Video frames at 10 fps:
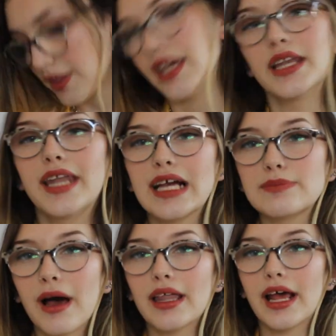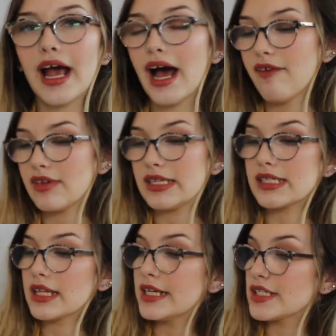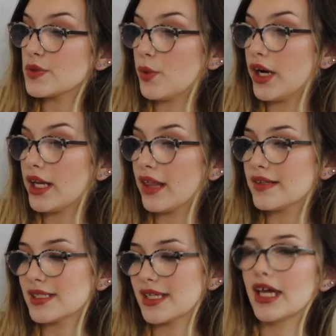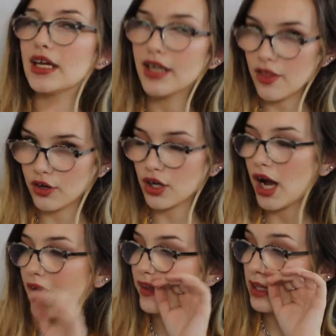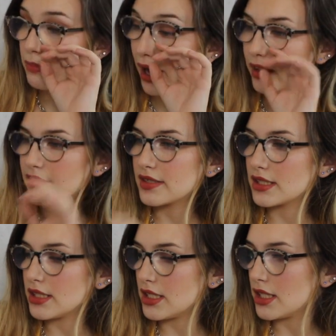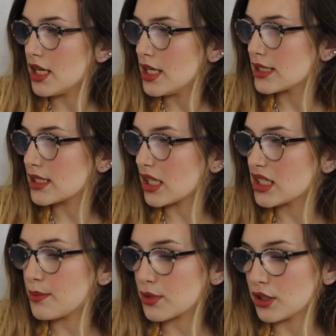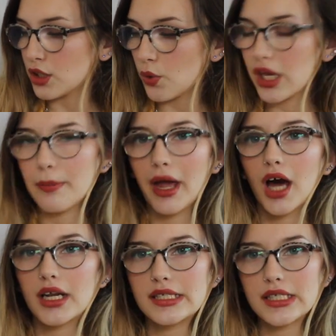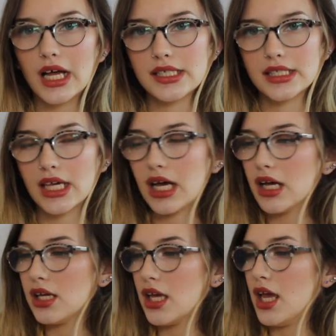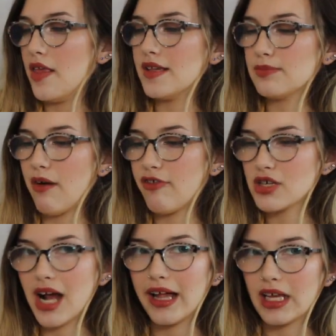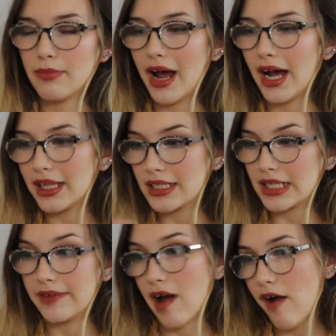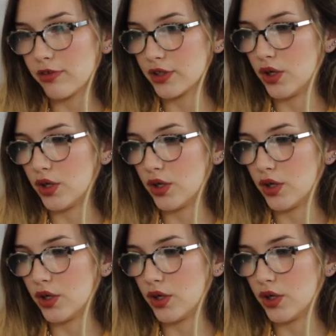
The next palette I have is this one, and this is another highlighting palette. This is the Sun Dipped Glow Kit by Anastasia. This is my first highlighting palette I've ever